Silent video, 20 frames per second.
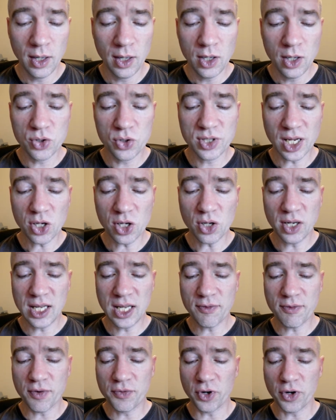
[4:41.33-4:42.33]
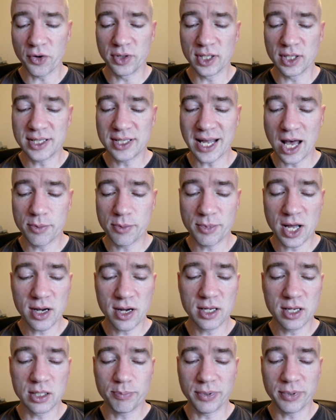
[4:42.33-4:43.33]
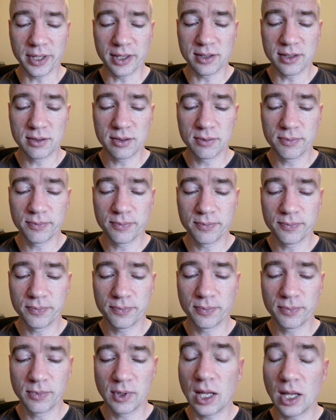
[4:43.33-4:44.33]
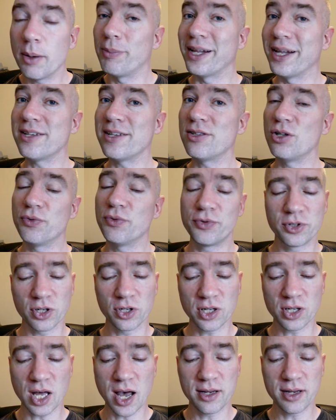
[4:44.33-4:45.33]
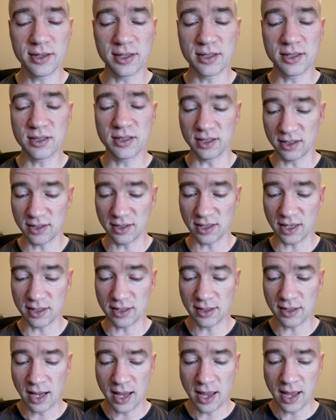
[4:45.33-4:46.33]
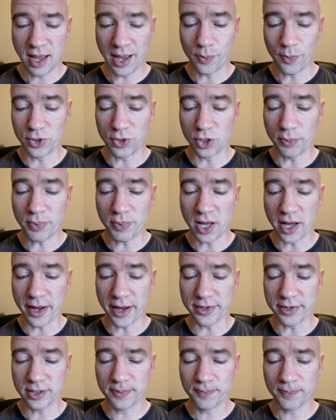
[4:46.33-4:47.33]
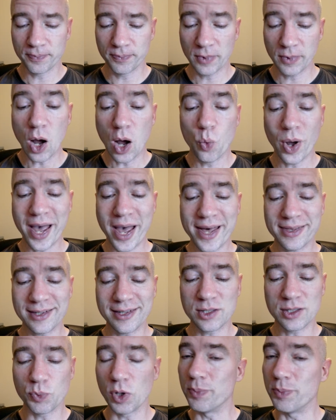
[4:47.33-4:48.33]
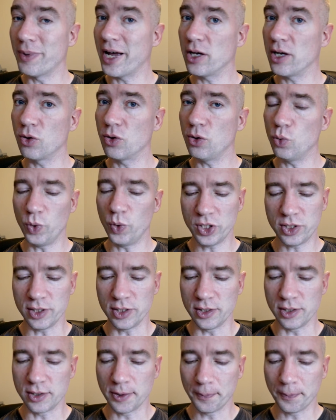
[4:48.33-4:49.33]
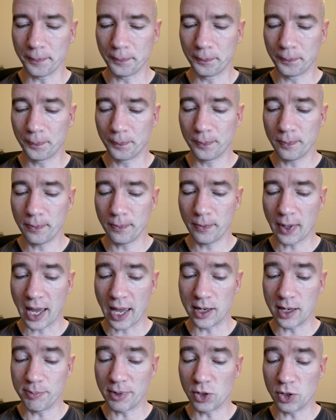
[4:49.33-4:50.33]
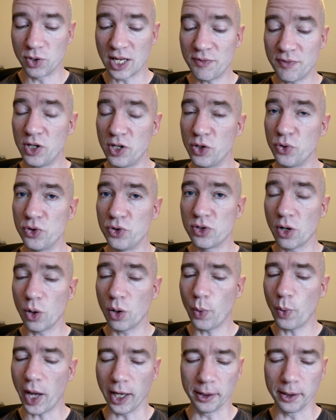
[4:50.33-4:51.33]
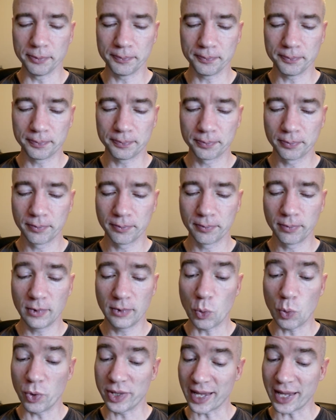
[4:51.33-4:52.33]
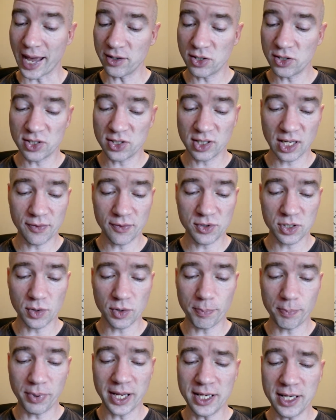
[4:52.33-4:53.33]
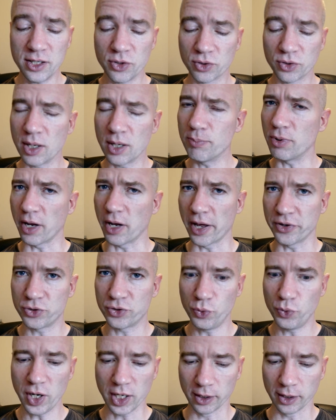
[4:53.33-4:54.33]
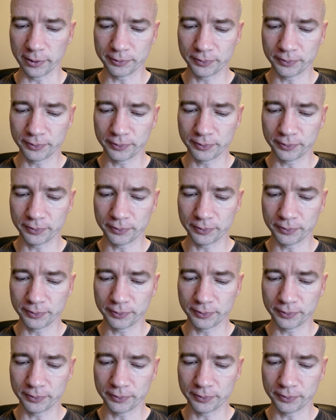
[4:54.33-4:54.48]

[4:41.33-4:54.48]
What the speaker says: You take your leave of her in the town marketplace. "Bless you for your kindness," she says, when you part. "Wear this with my good wishes, and may you never lose your way." With that, she gives you a plain-looking brass ring.